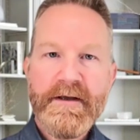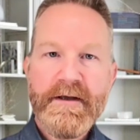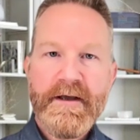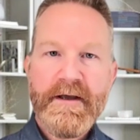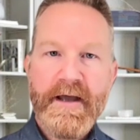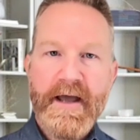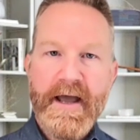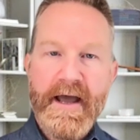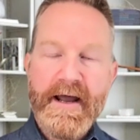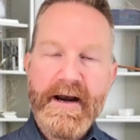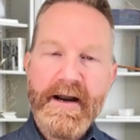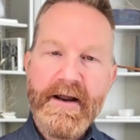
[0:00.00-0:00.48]

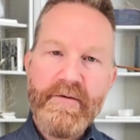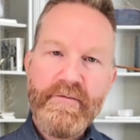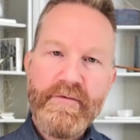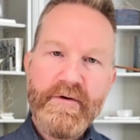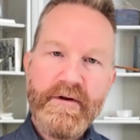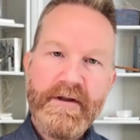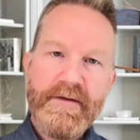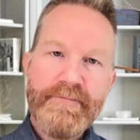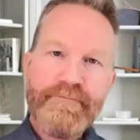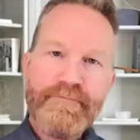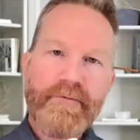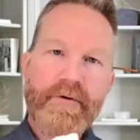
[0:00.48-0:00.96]
And it
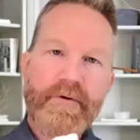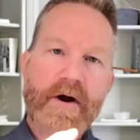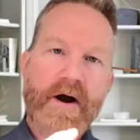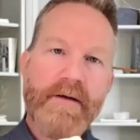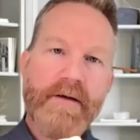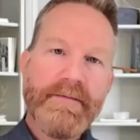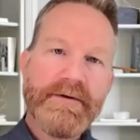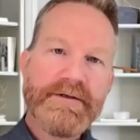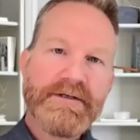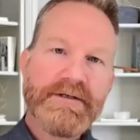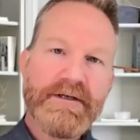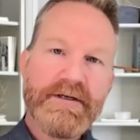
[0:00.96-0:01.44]
really
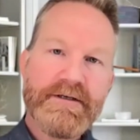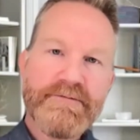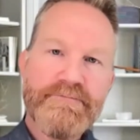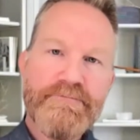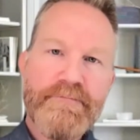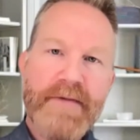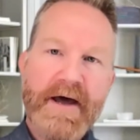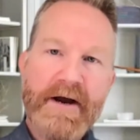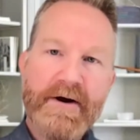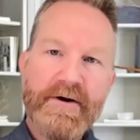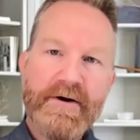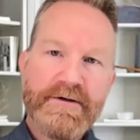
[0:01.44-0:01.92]
promises
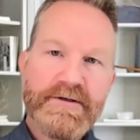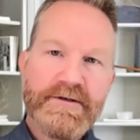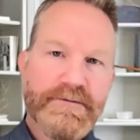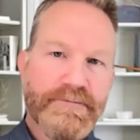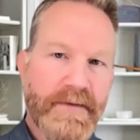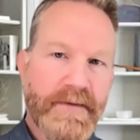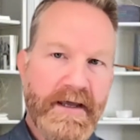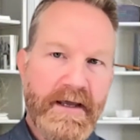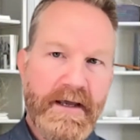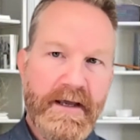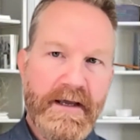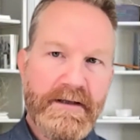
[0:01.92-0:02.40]
better
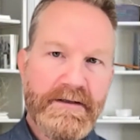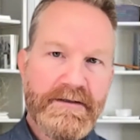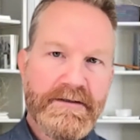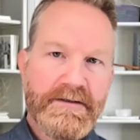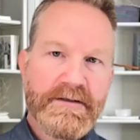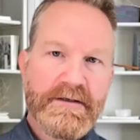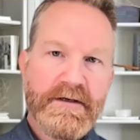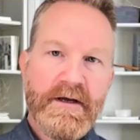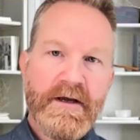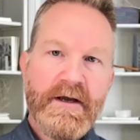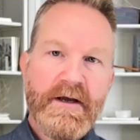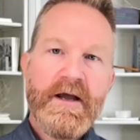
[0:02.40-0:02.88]
speeds
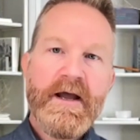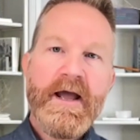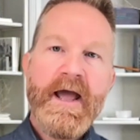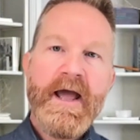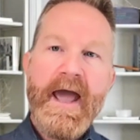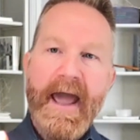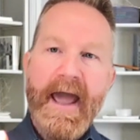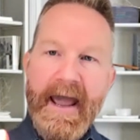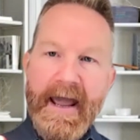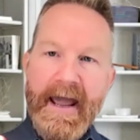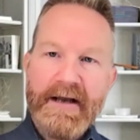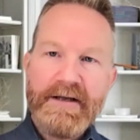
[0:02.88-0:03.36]

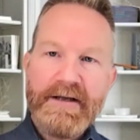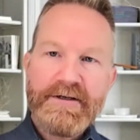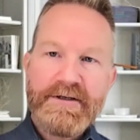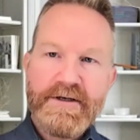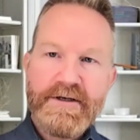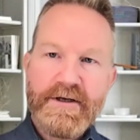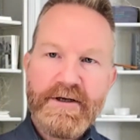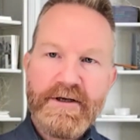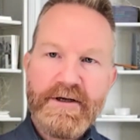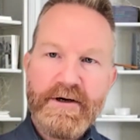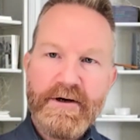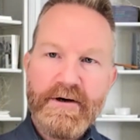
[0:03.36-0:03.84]
and
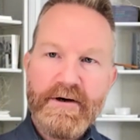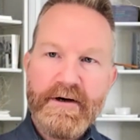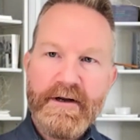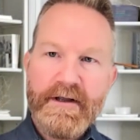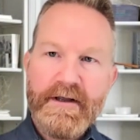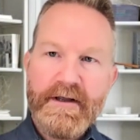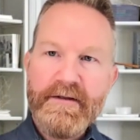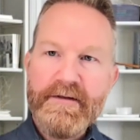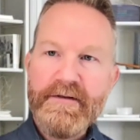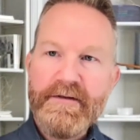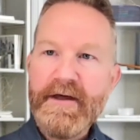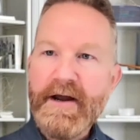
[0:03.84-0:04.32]

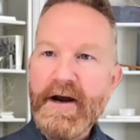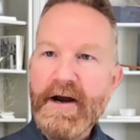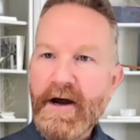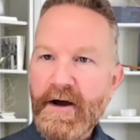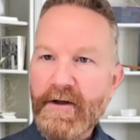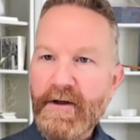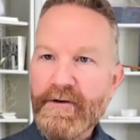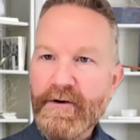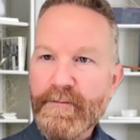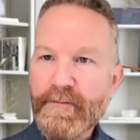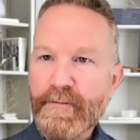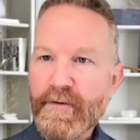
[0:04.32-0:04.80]
security than
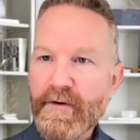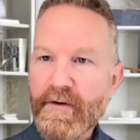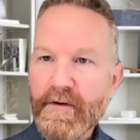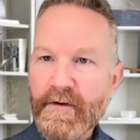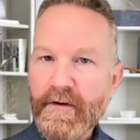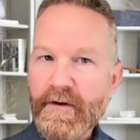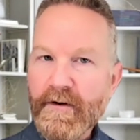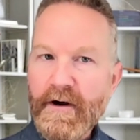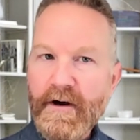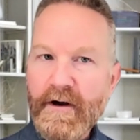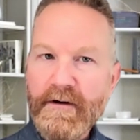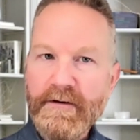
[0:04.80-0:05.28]
other
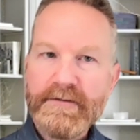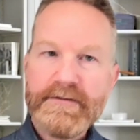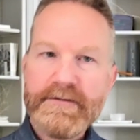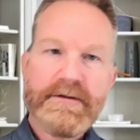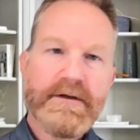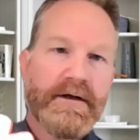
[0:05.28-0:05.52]
protocols.